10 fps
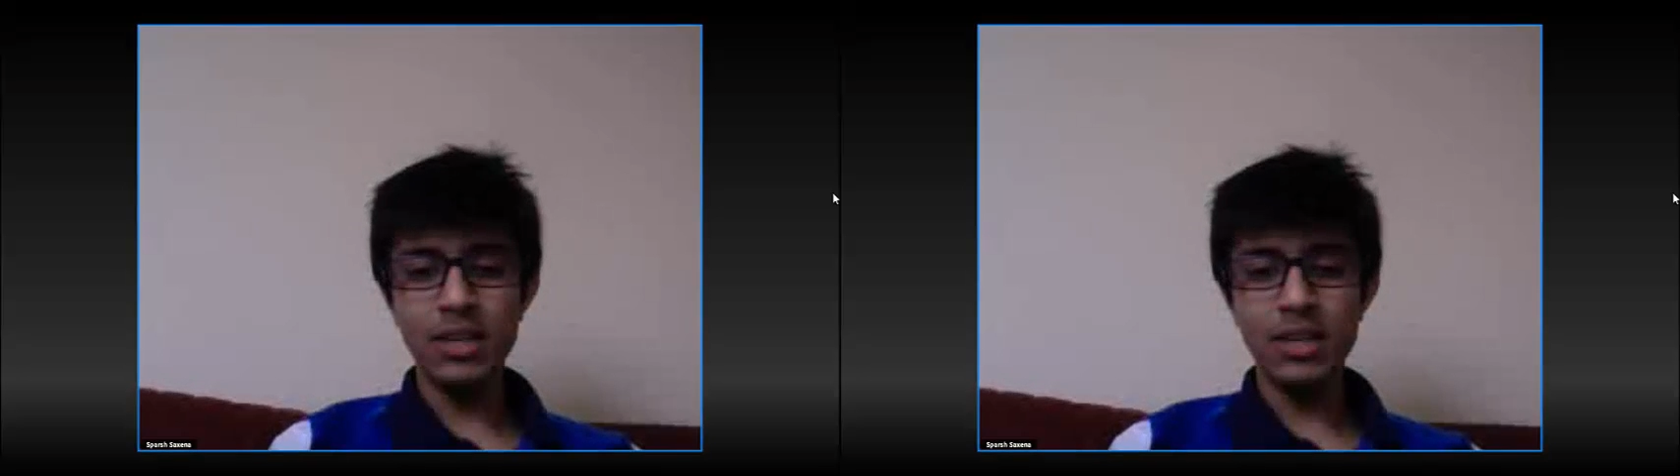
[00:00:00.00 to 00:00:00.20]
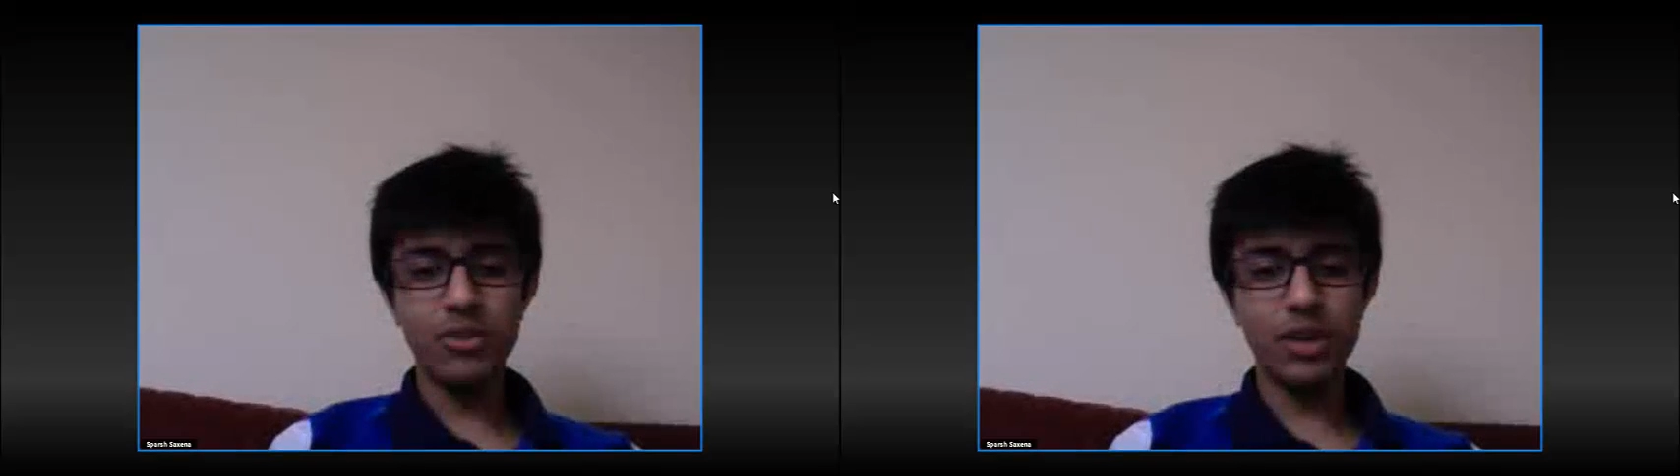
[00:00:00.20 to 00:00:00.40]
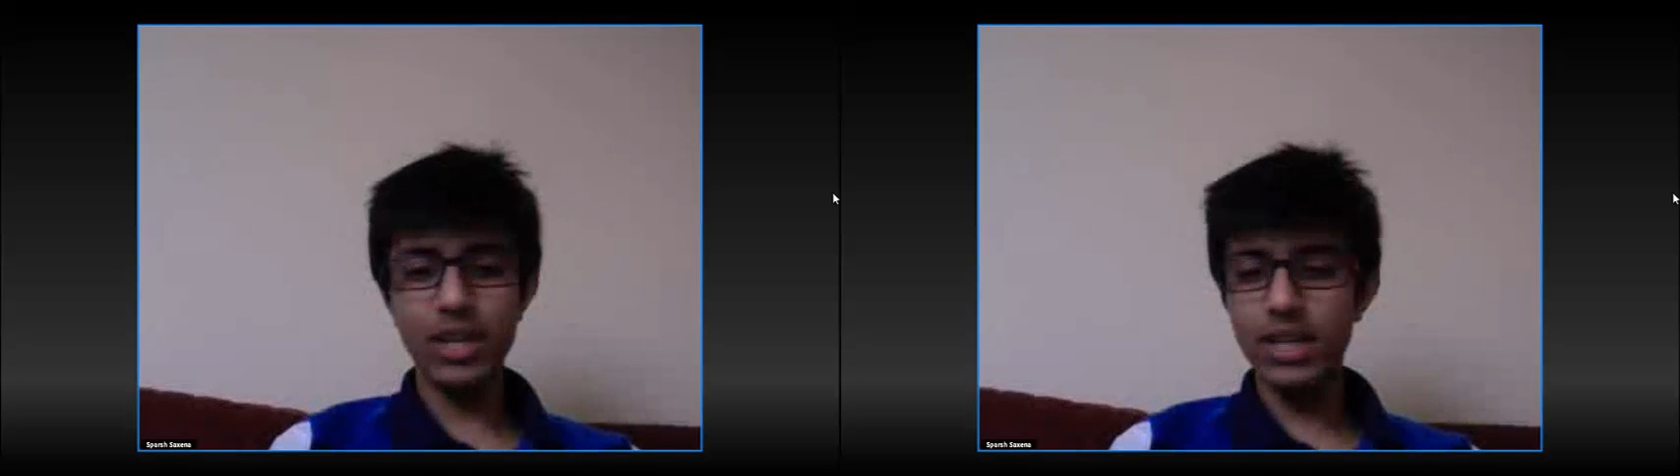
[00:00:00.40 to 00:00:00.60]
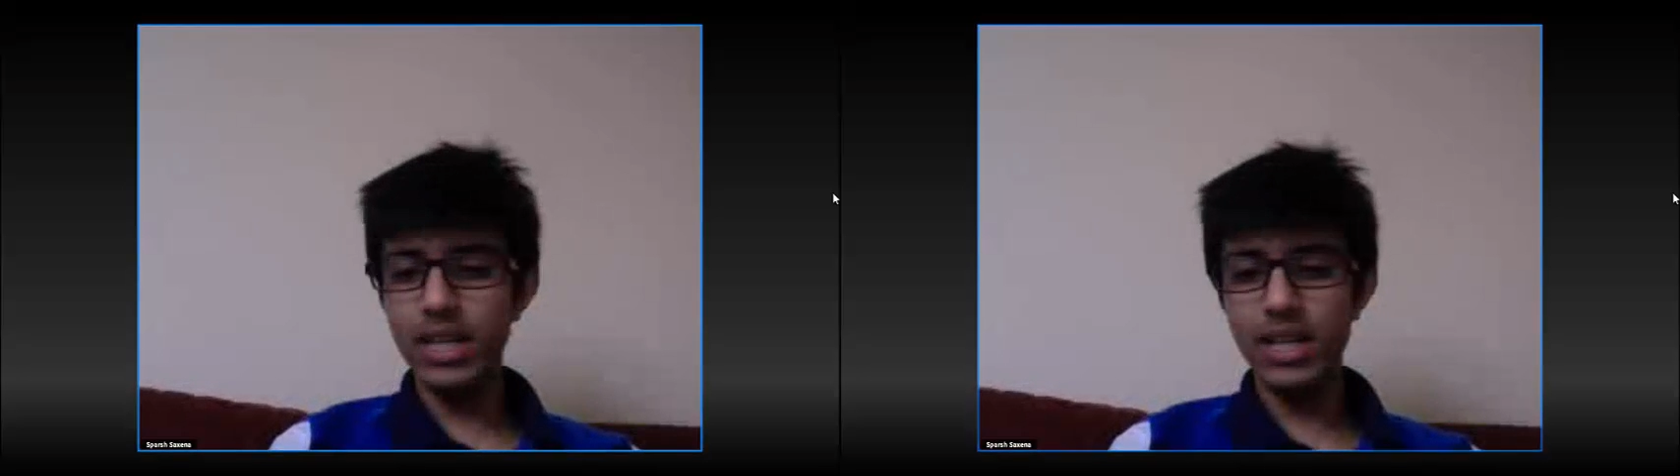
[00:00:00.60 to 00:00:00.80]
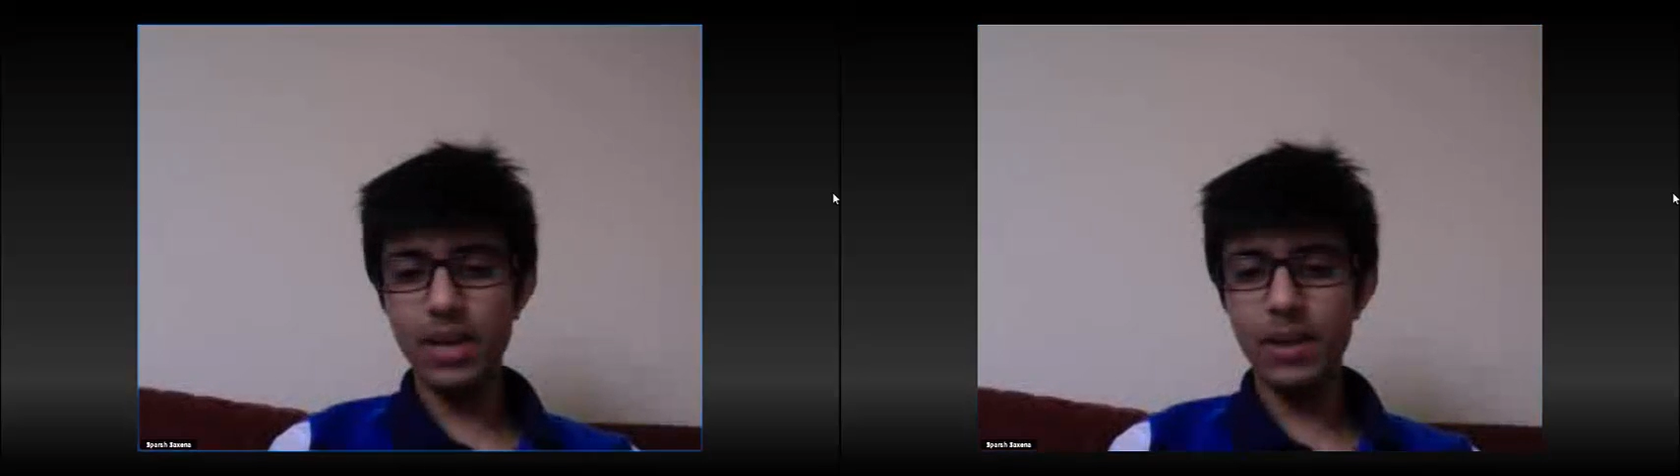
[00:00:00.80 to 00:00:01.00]
So
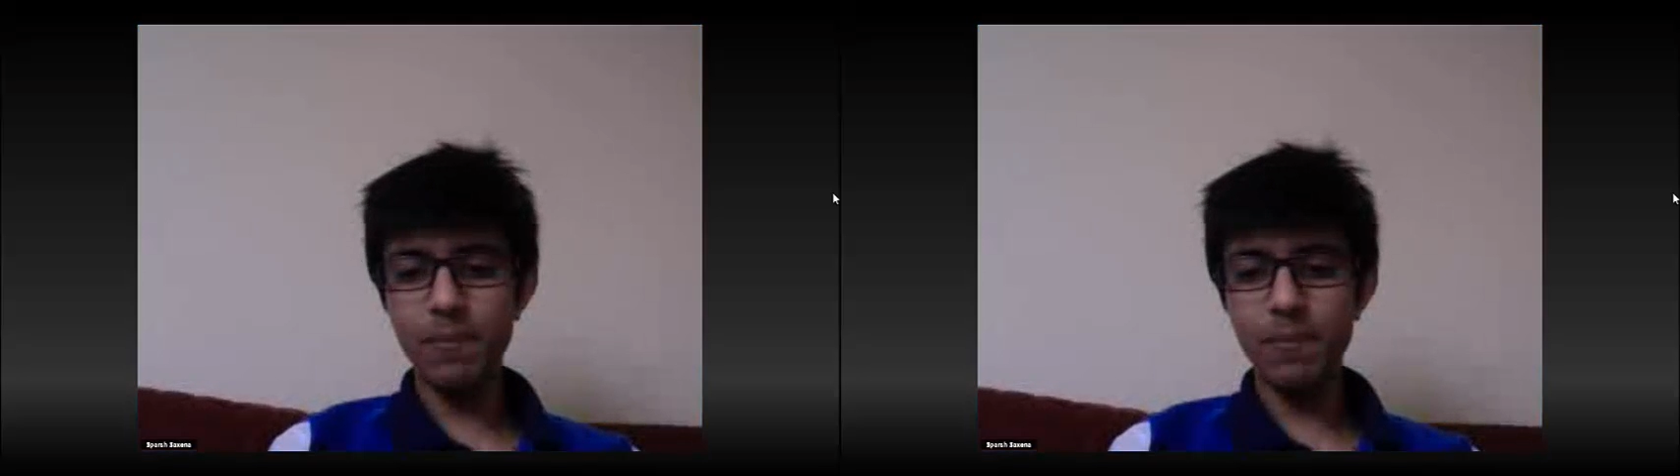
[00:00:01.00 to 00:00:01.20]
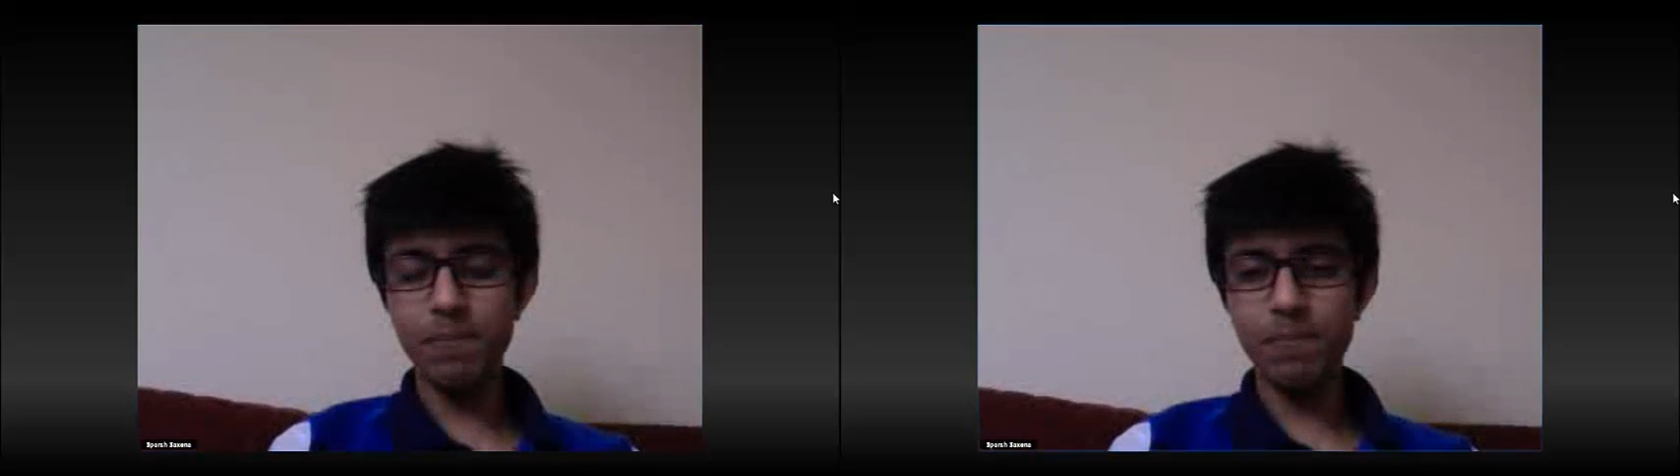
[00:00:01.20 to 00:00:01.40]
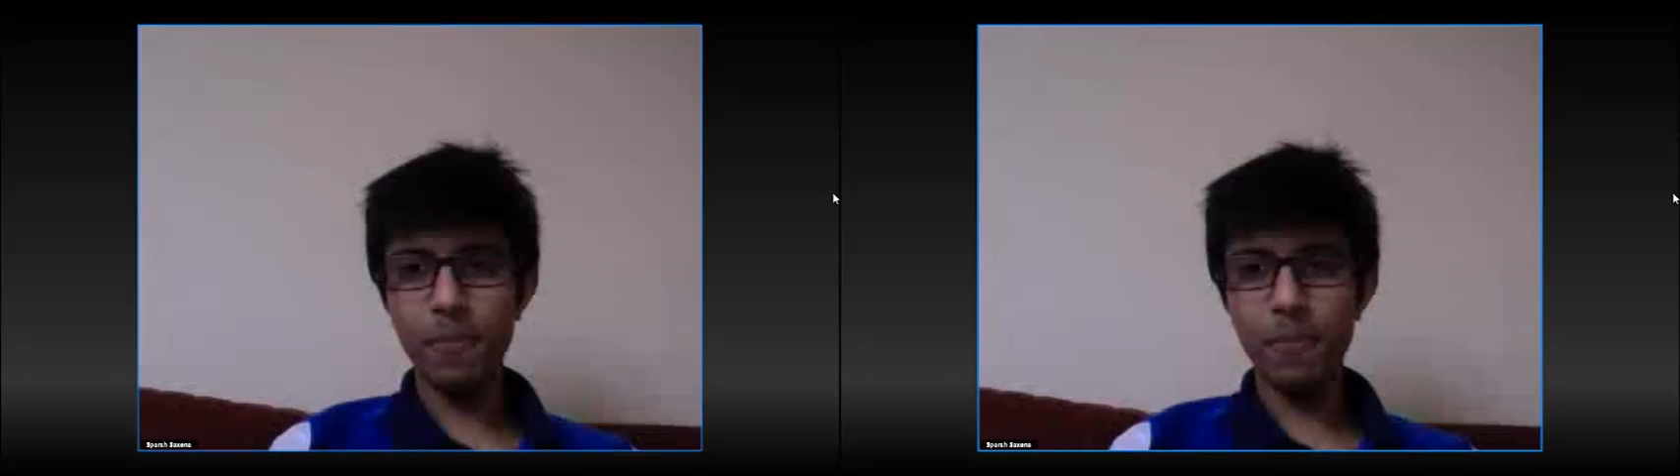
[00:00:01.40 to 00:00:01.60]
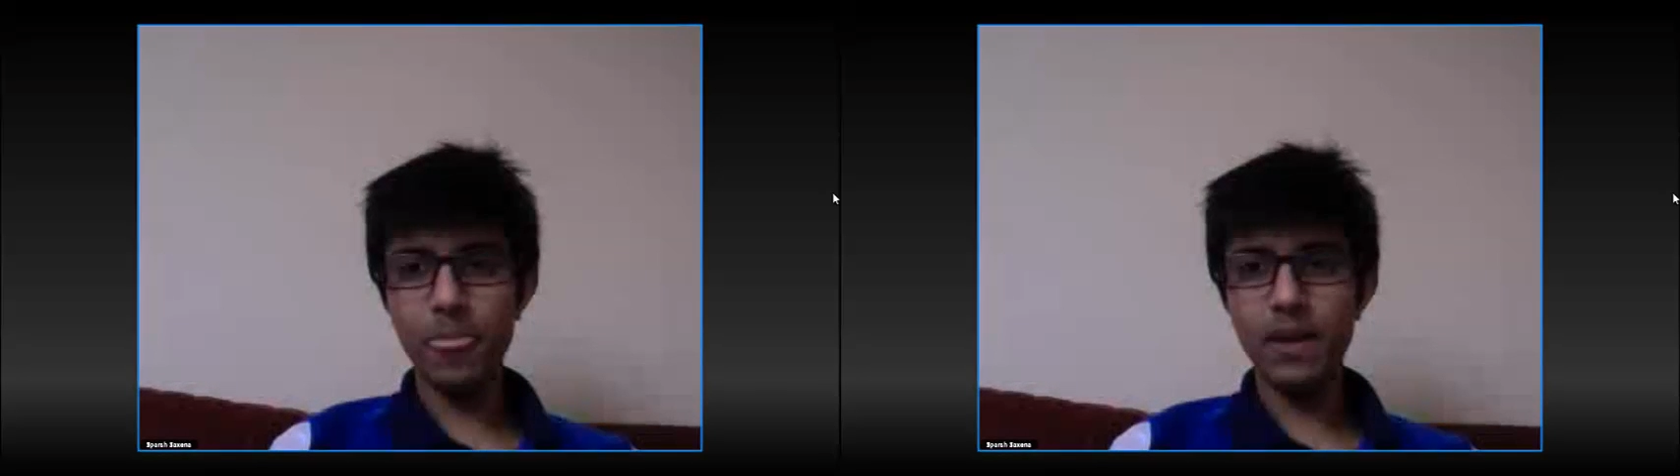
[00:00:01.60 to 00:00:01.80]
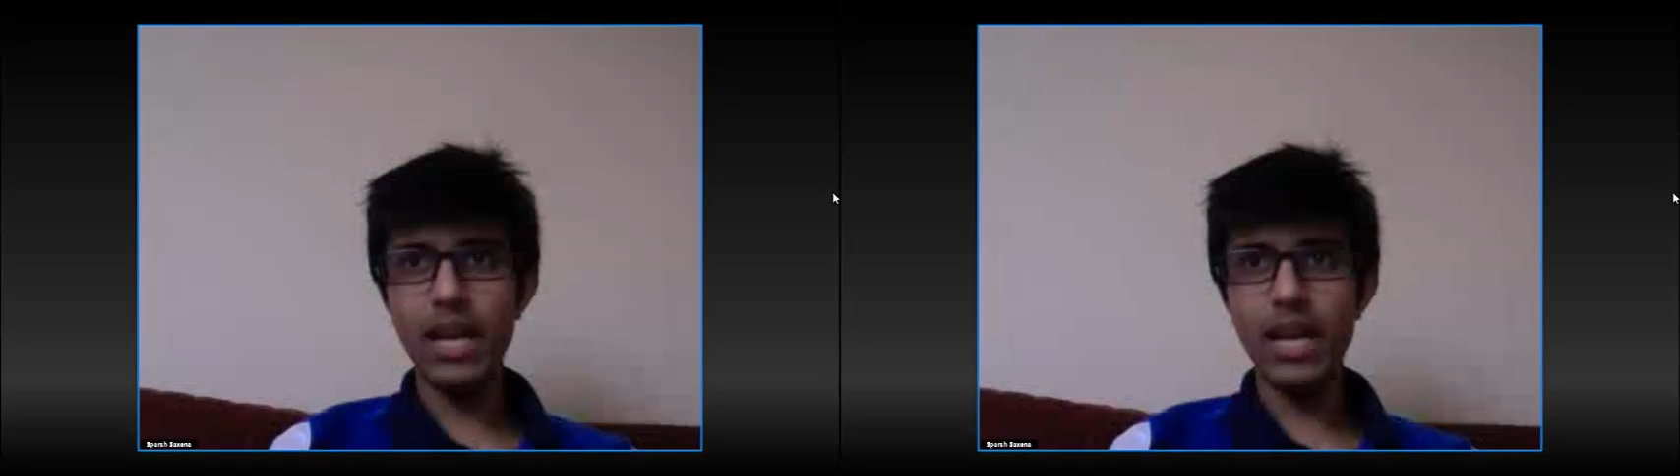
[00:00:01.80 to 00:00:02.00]
indeed, I mean,
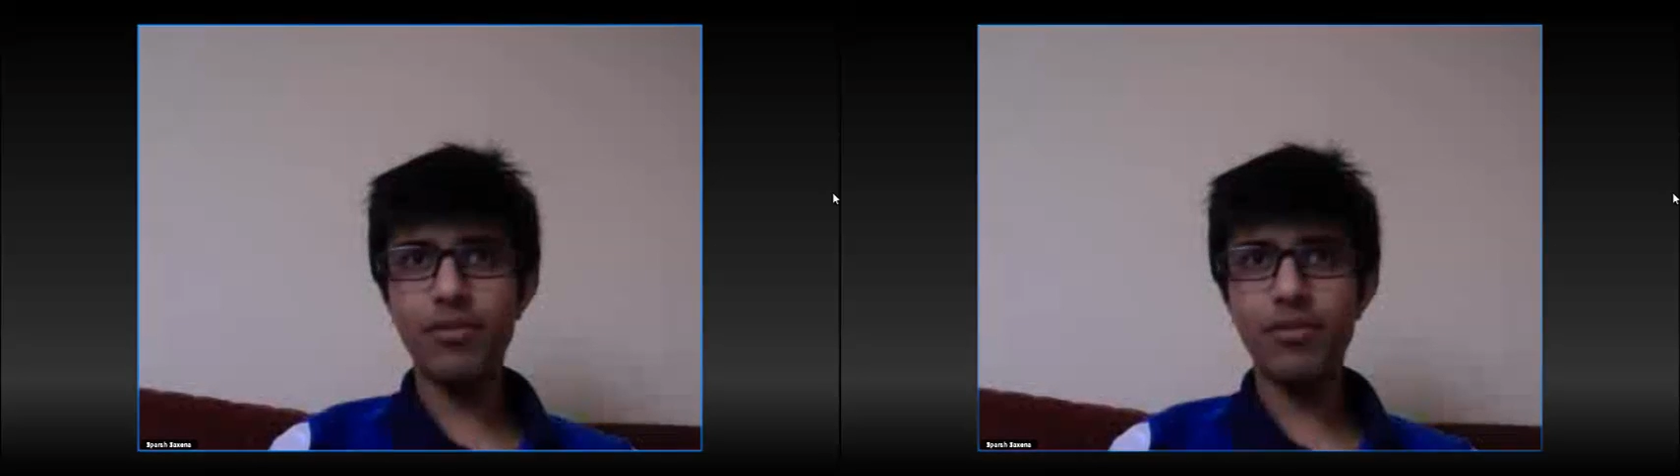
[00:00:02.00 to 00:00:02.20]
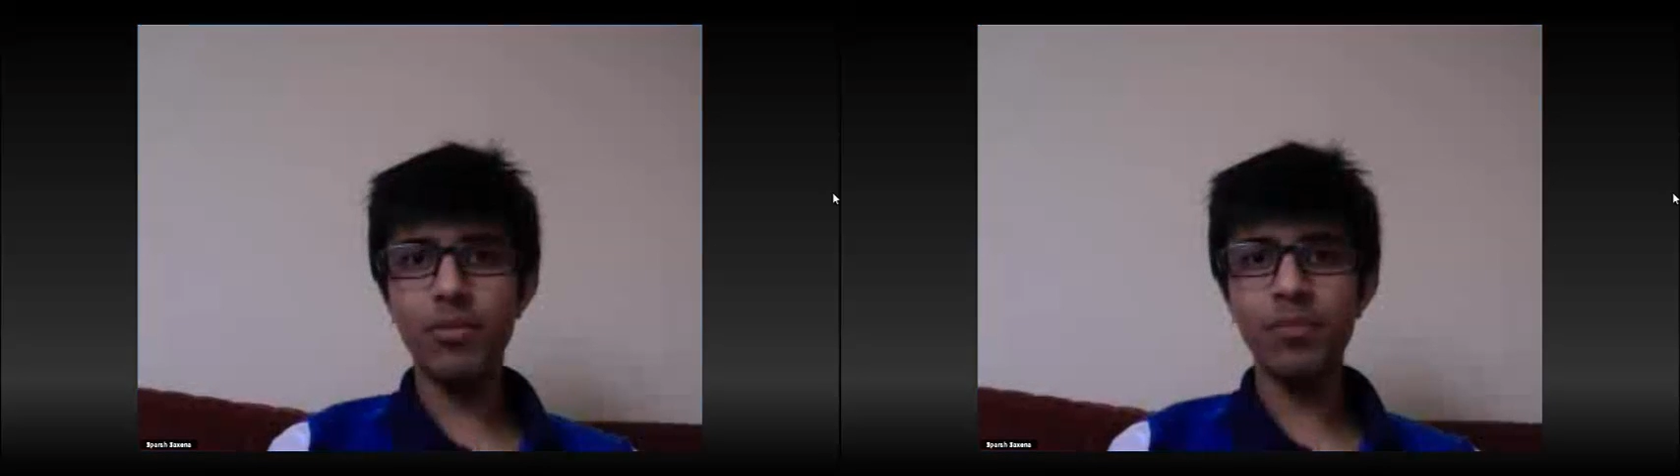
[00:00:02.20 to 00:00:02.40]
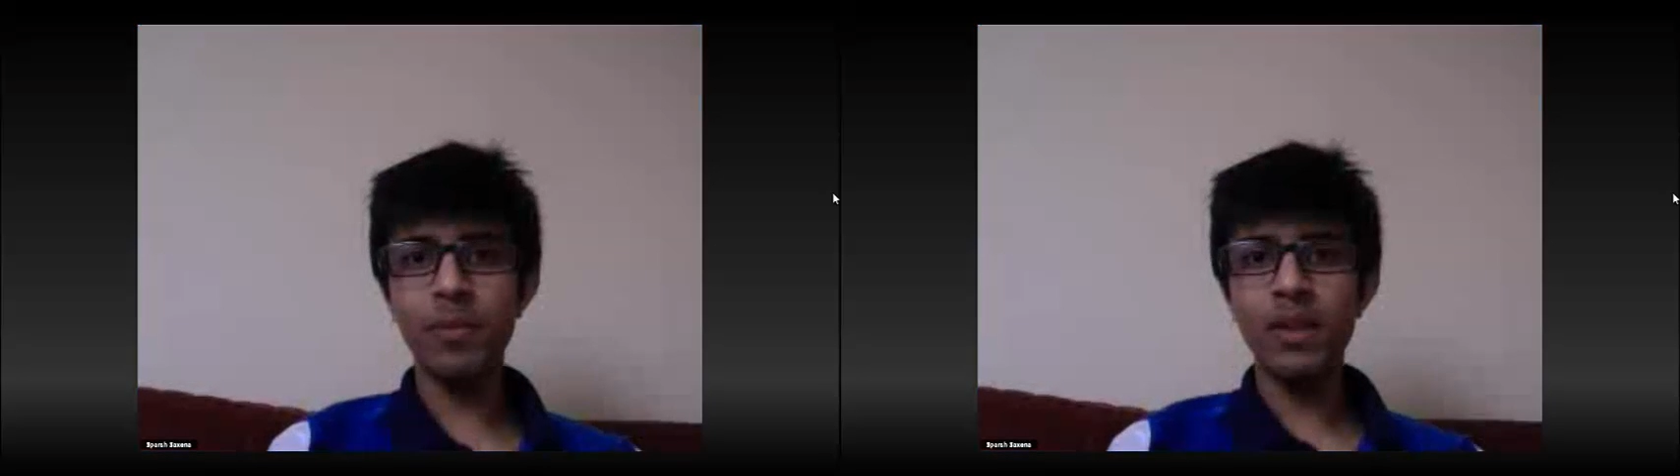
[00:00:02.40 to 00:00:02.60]
right from